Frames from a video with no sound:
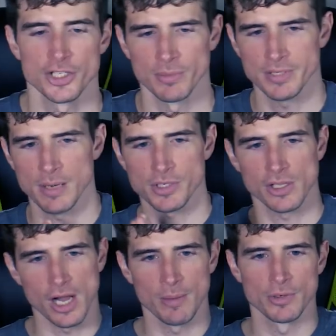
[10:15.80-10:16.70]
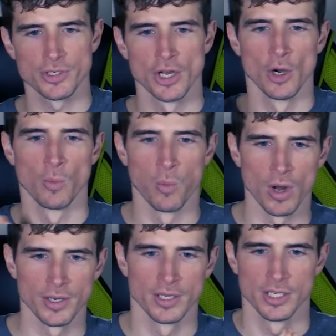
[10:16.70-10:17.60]
Sometimes climbers
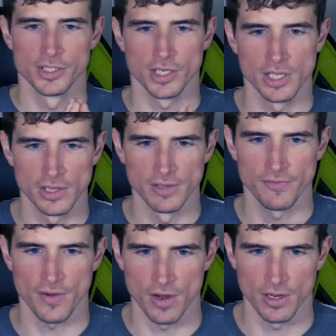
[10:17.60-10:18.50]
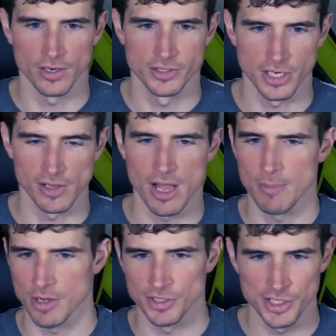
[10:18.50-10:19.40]
want to
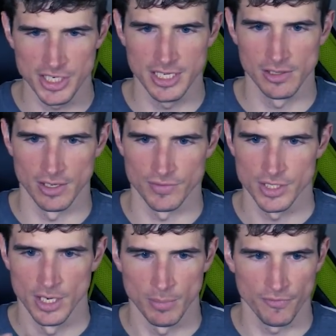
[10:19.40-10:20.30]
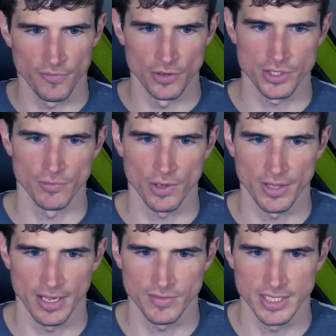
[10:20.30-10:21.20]
climb on sea cliffs, but first of all,
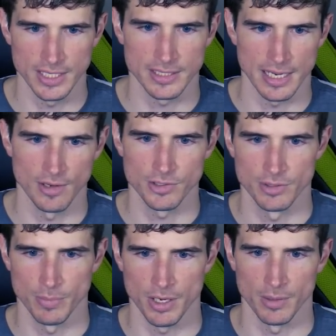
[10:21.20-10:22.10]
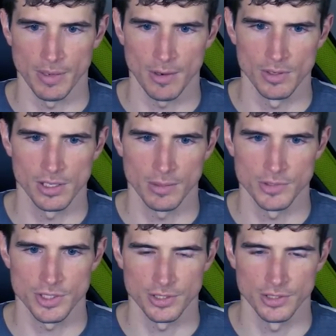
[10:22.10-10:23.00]
they have to get down to the bottom. How would
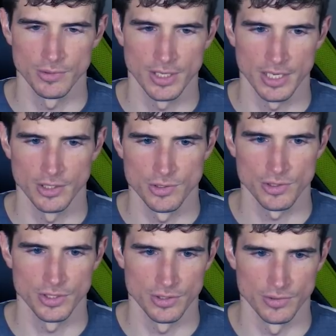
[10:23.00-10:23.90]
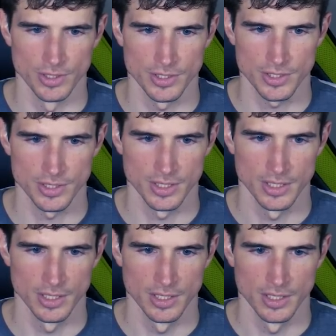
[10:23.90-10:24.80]
climbers in the UK usually do this?
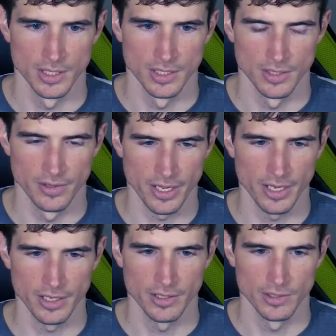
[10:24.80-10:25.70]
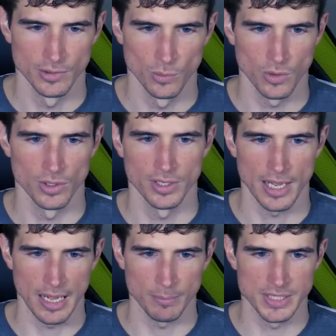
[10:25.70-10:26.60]
They
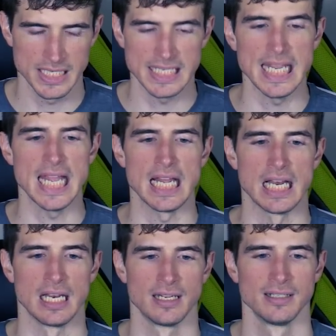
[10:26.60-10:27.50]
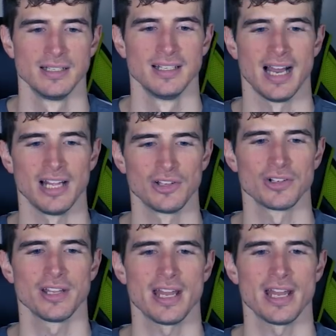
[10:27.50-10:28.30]
would abseil. I learned